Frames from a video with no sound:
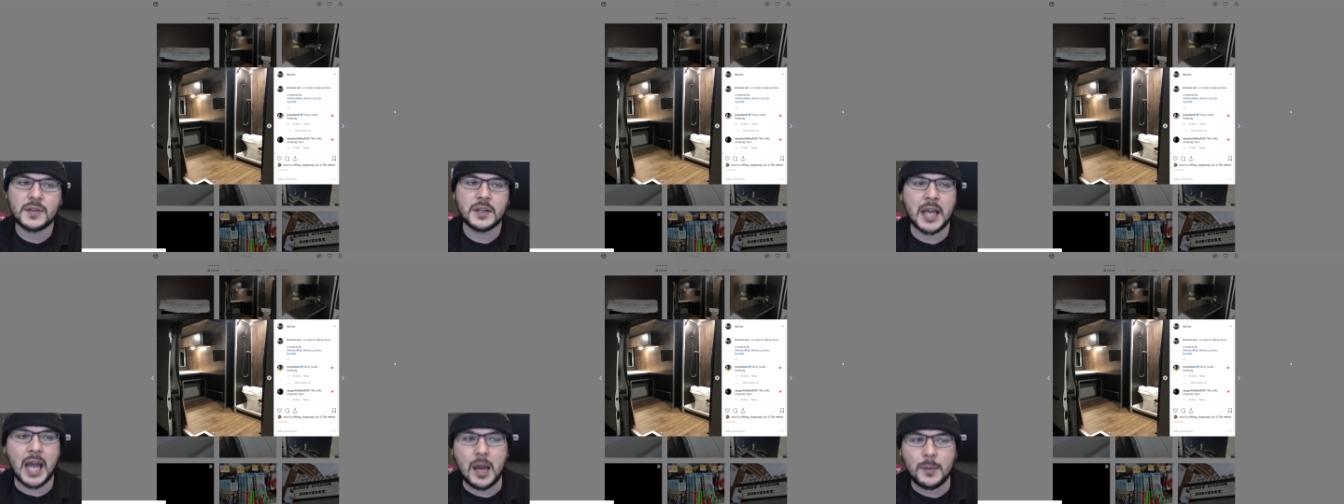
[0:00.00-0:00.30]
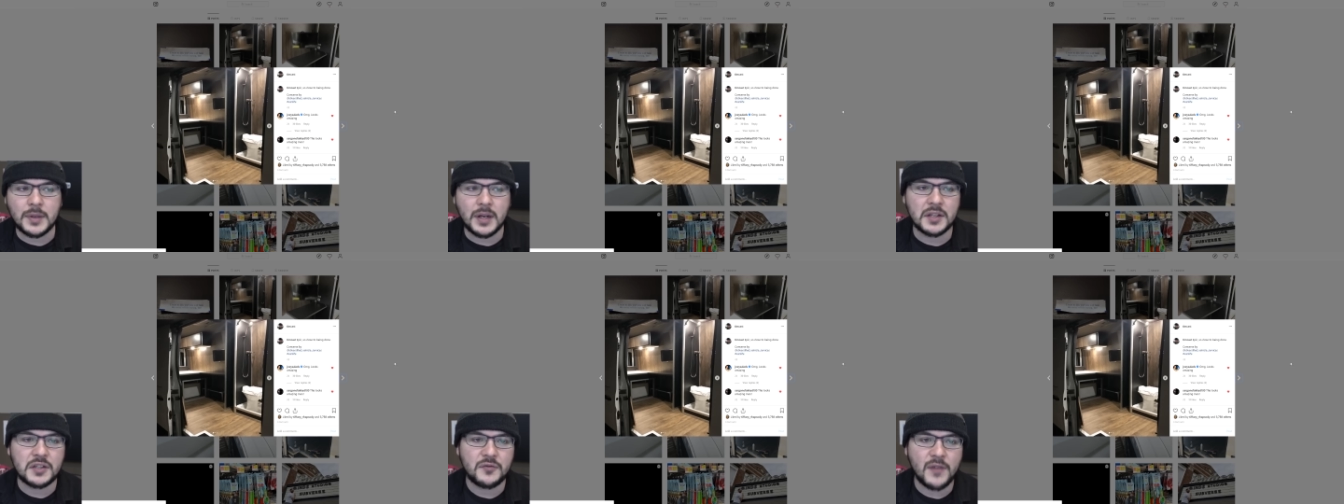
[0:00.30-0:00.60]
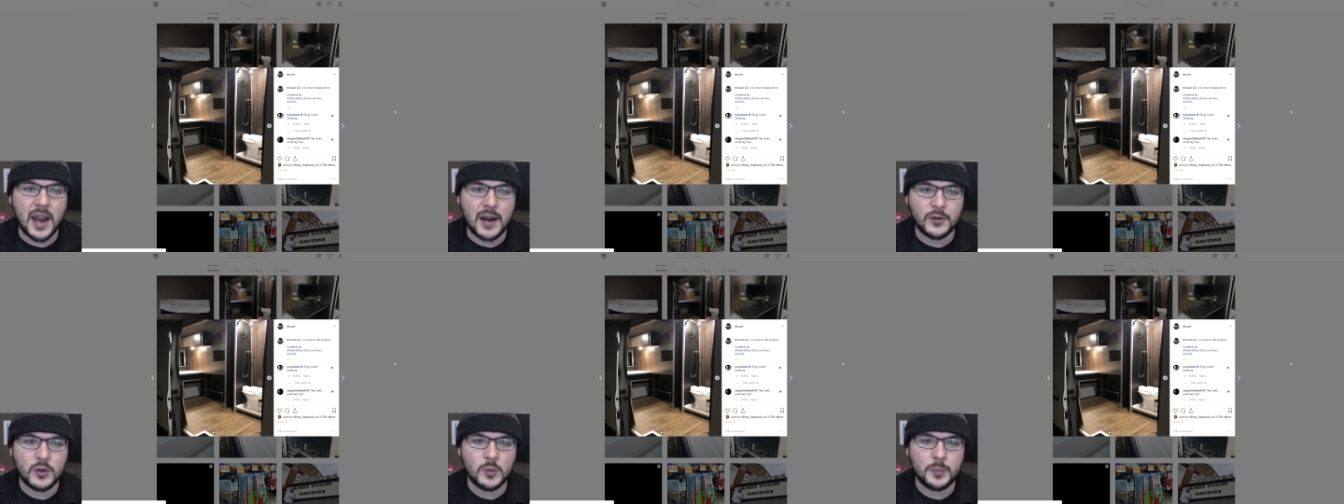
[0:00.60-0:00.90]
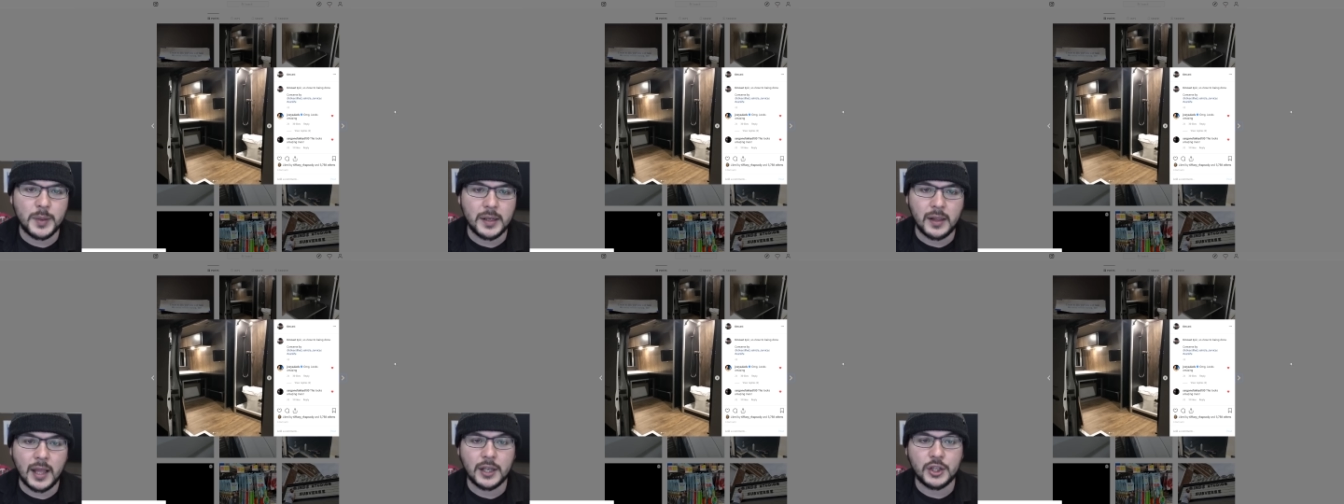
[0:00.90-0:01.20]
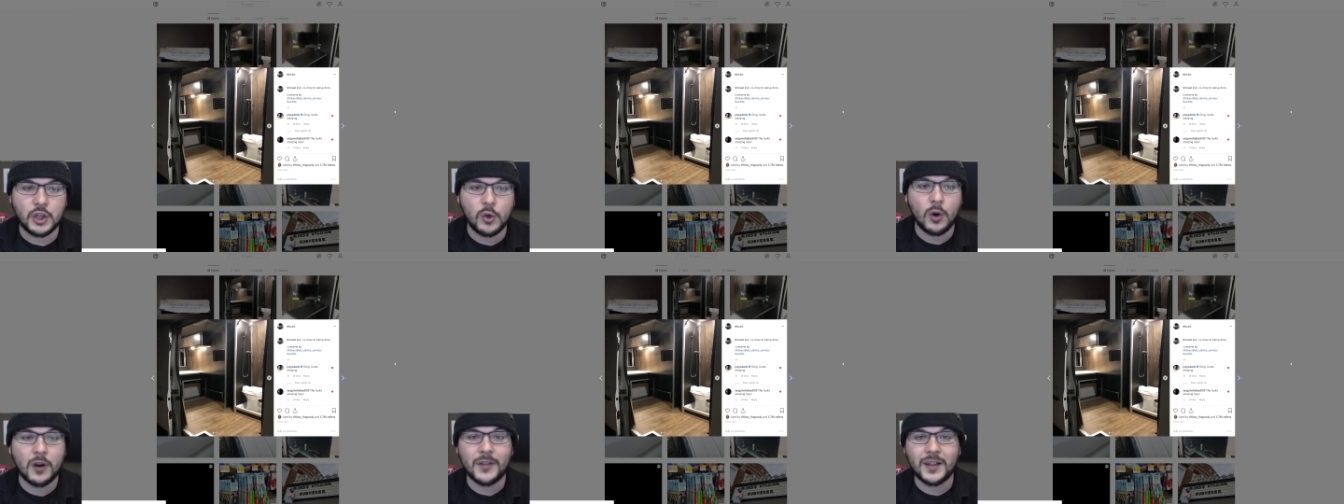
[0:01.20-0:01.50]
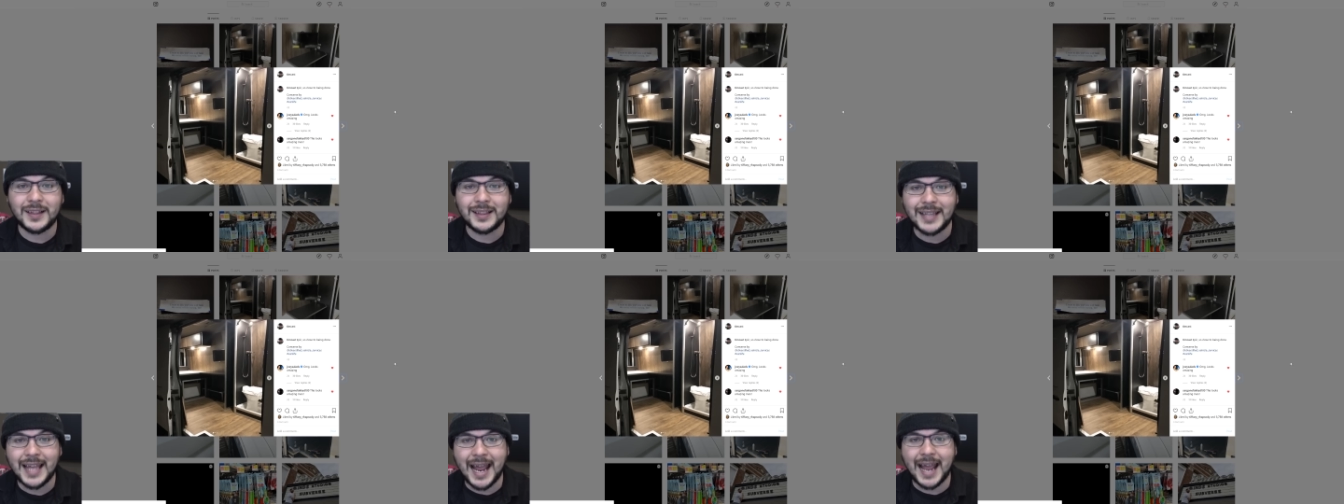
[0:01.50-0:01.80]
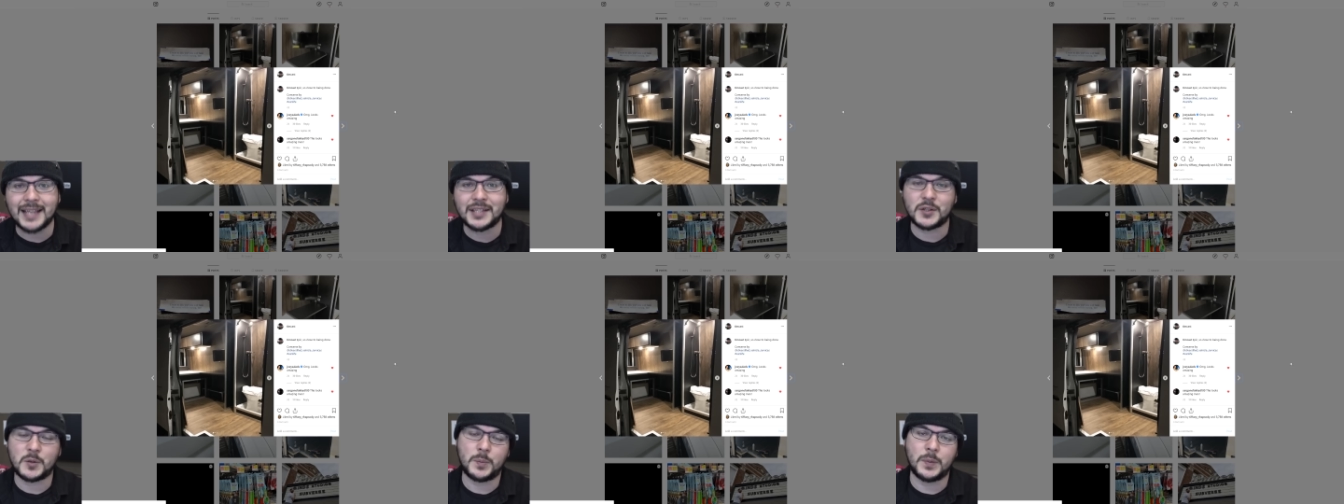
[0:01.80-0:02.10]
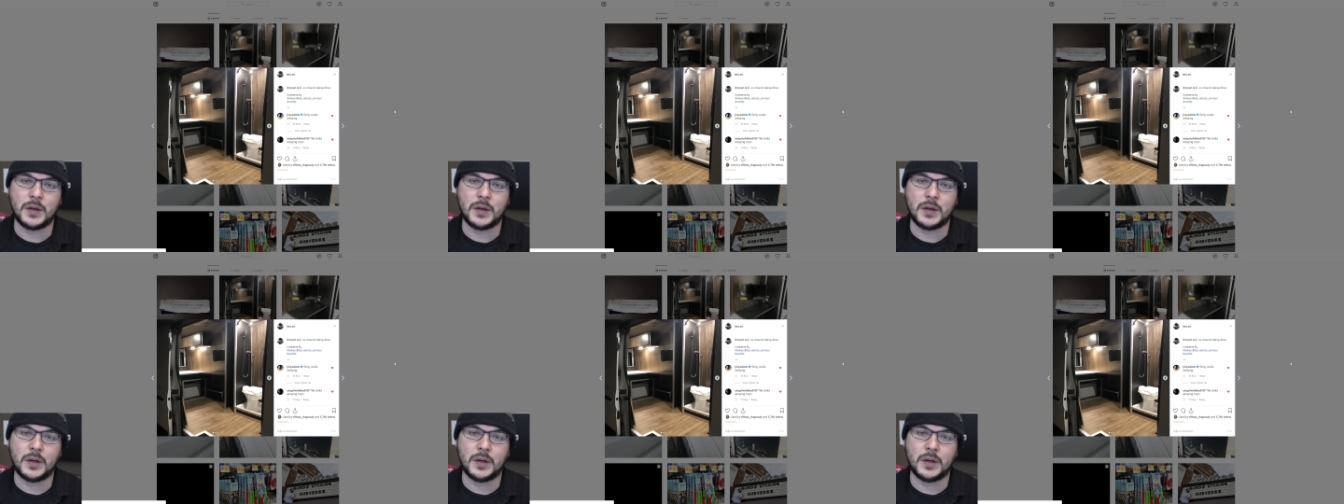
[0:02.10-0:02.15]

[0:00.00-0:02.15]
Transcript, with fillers: The communist factory would be like, you are the last